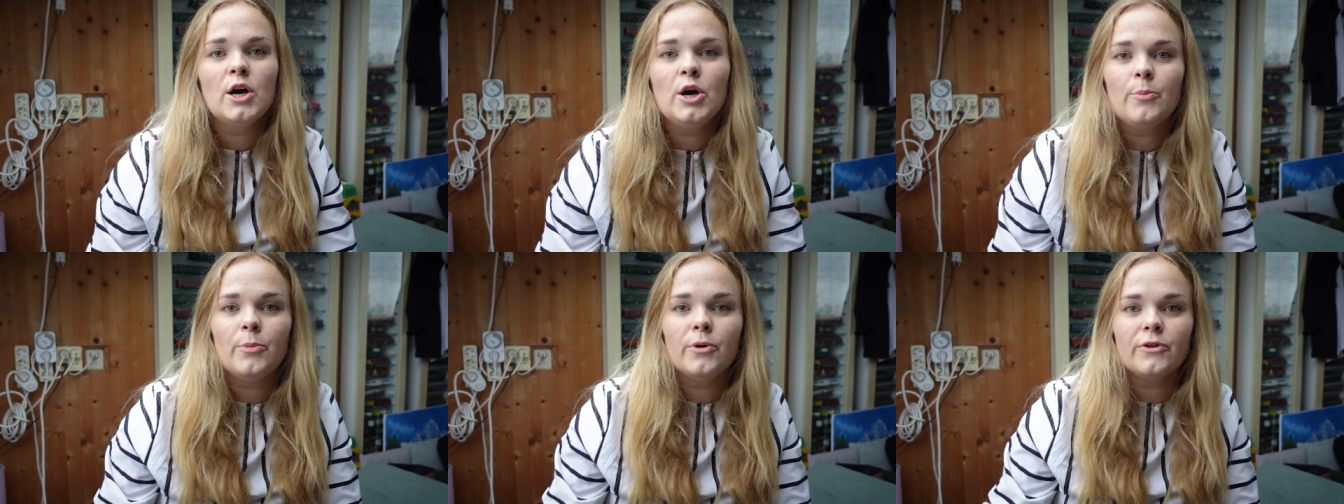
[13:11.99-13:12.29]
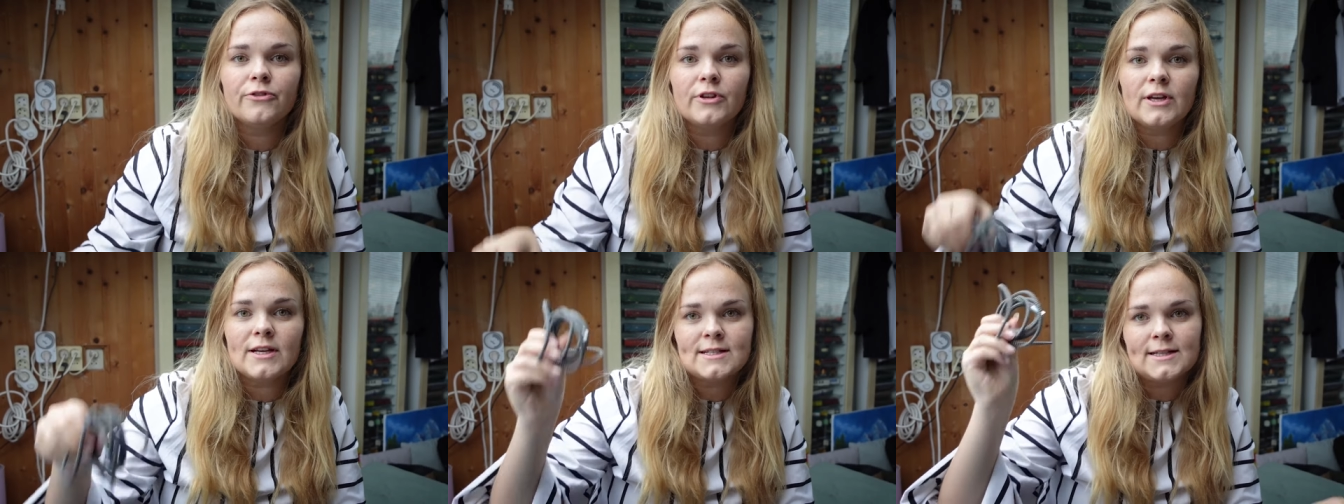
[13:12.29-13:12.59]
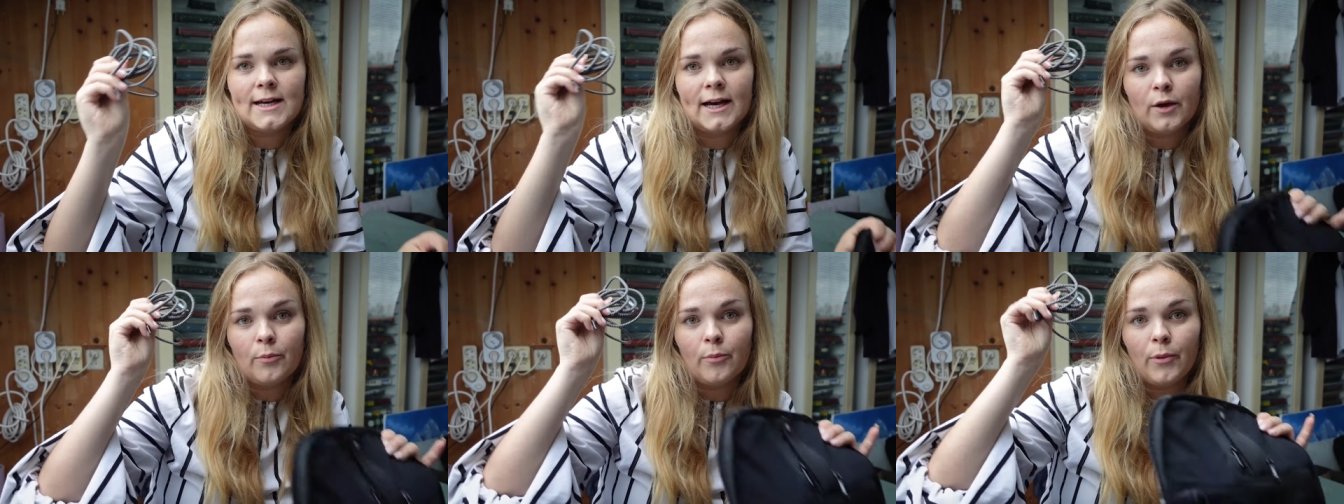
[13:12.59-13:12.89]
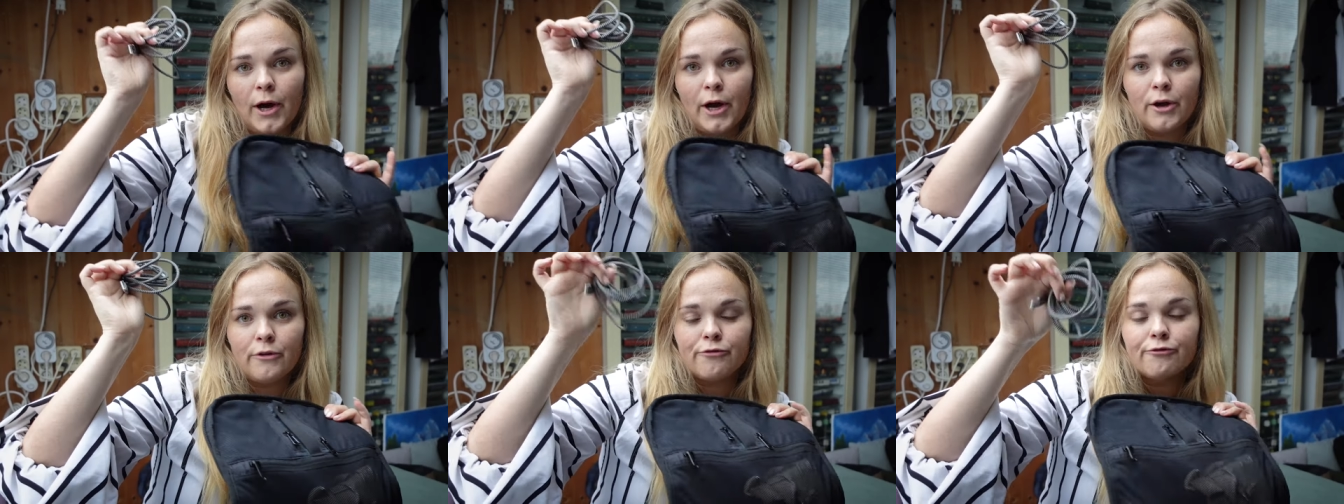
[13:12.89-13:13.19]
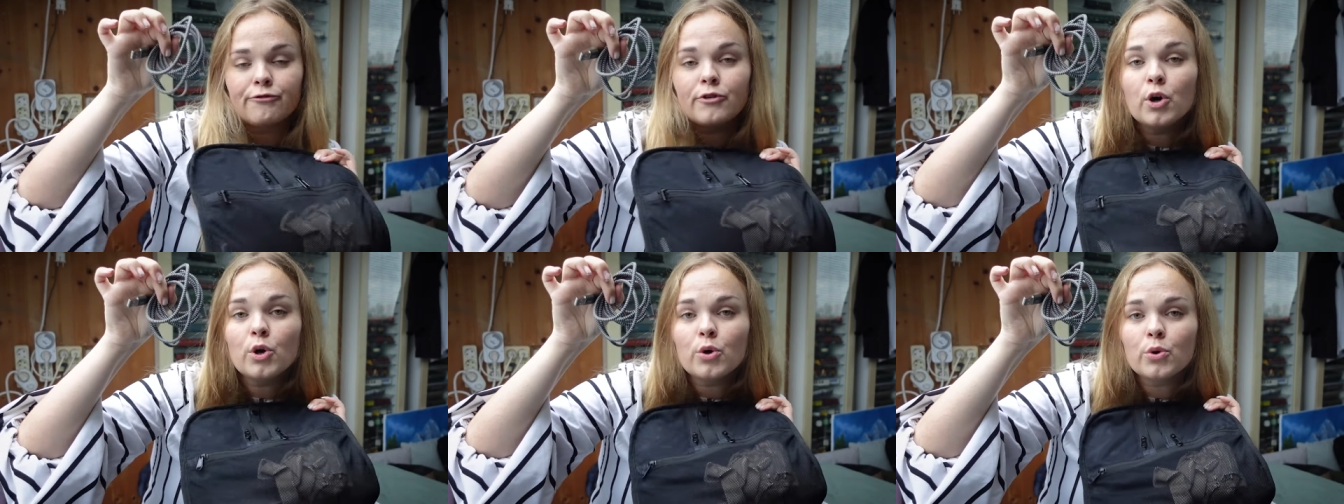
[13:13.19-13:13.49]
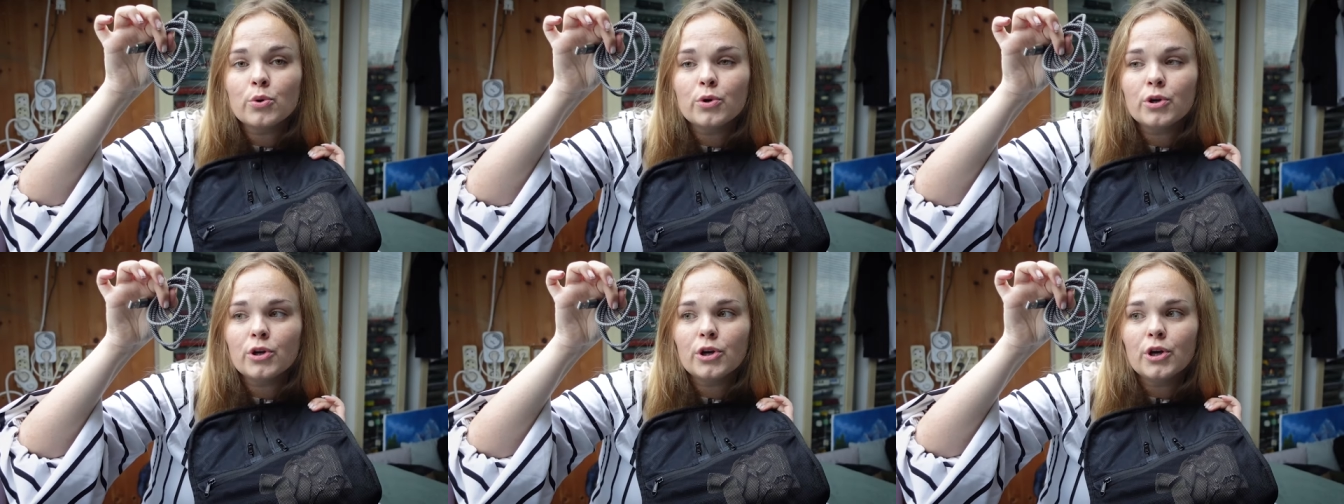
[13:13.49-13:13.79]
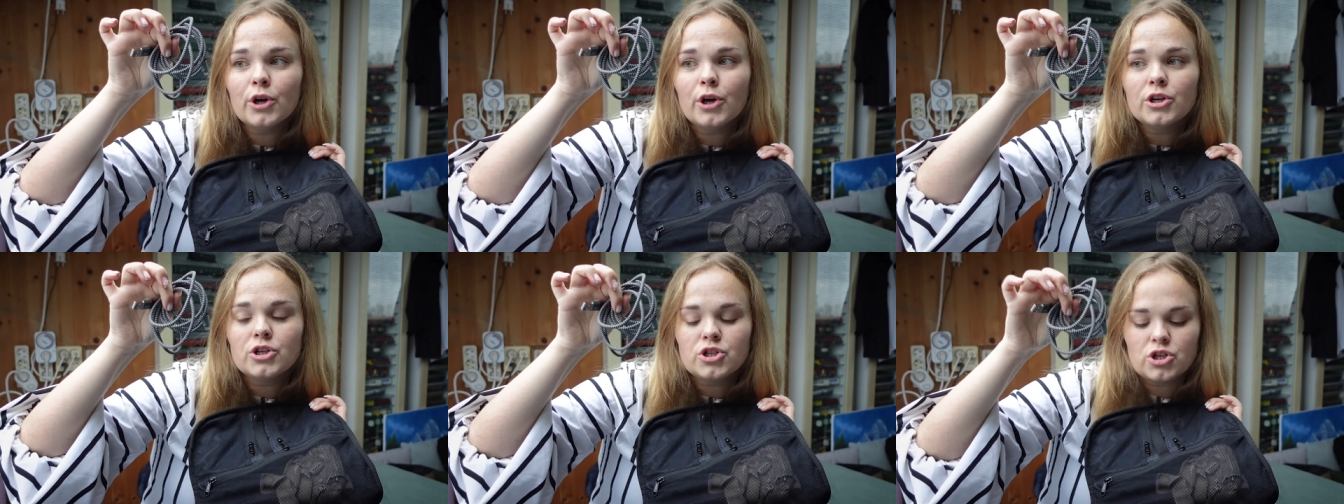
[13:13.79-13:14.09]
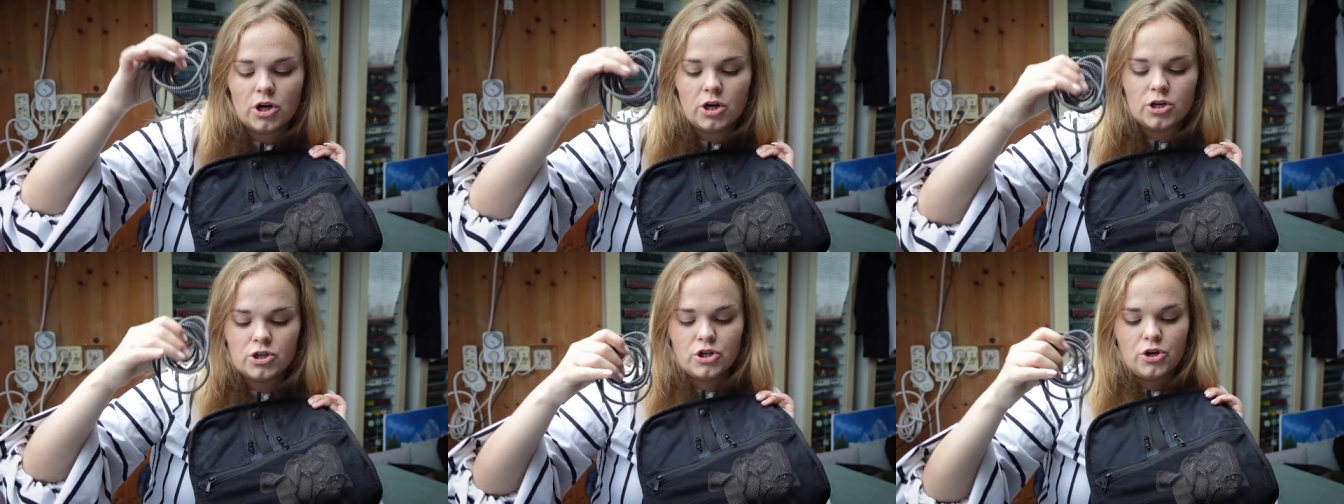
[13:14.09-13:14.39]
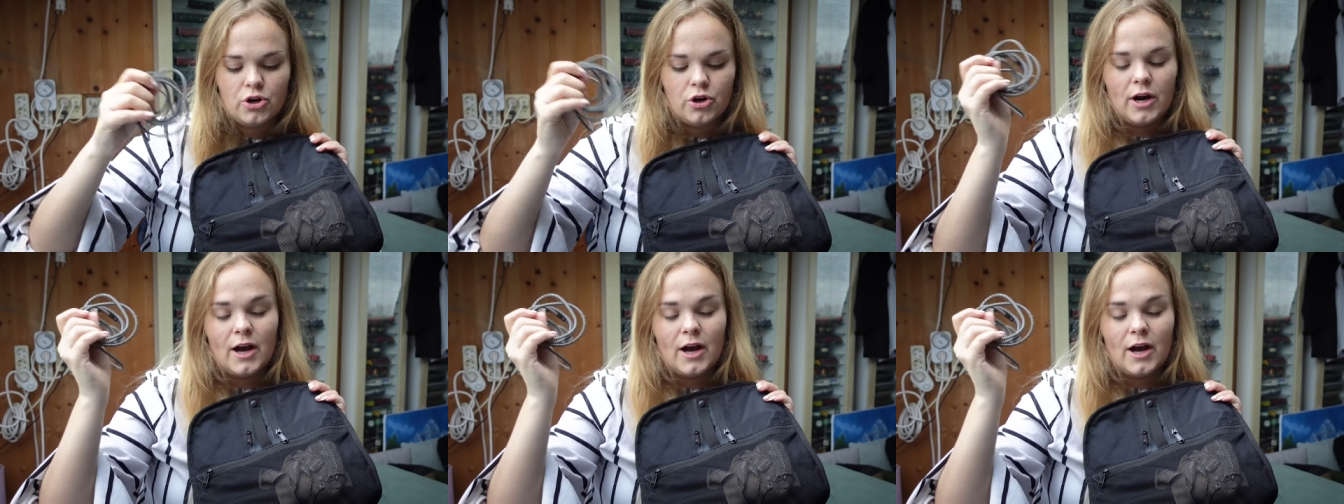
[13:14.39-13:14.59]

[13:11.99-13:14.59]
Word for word: but things like my phone charger